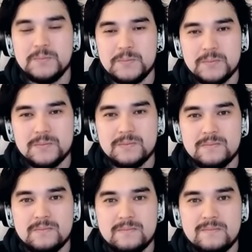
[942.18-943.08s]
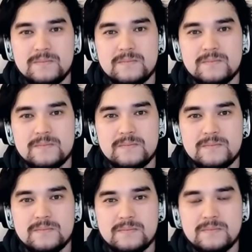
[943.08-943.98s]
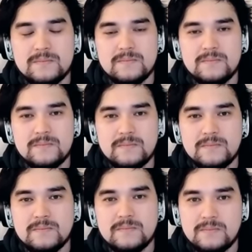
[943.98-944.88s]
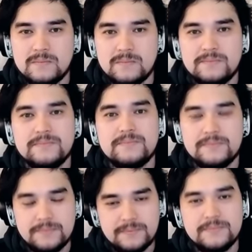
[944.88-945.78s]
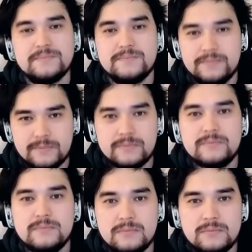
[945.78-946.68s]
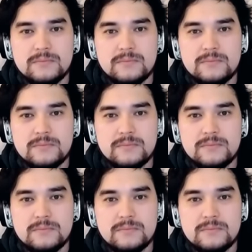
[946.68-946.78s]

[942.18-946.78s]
(silent)